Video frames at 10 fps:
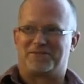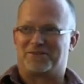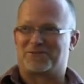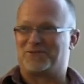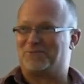
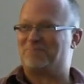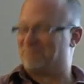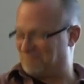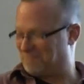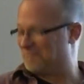So,
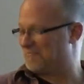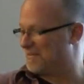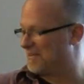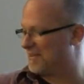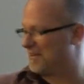
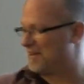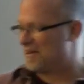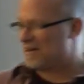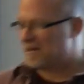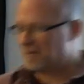
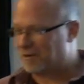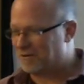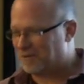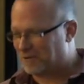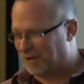
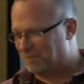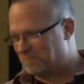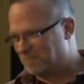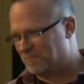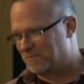but okay,
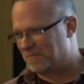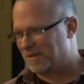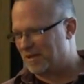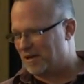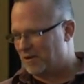
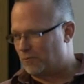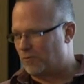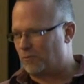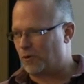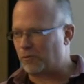
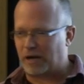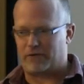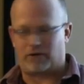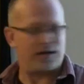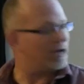where we're at right